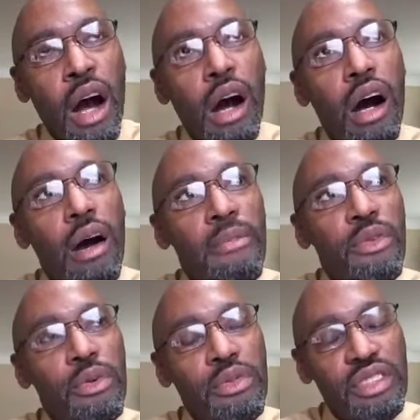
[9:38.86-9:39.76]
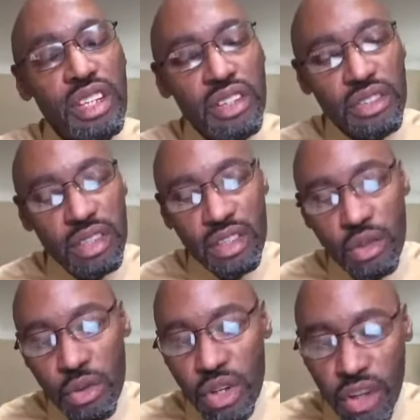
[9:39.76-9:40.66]
um, through Jesus,
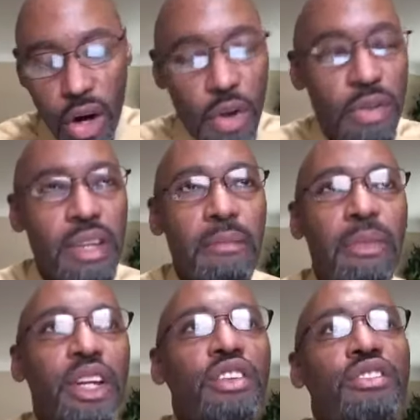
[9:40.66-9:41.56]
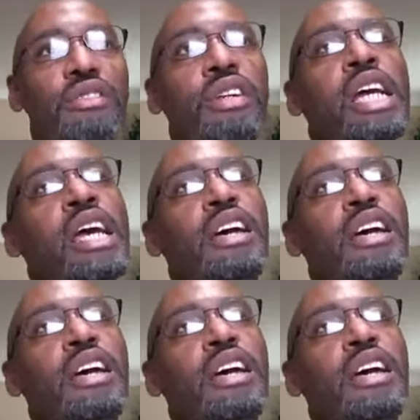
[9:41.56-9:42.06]
through his earthly ministry,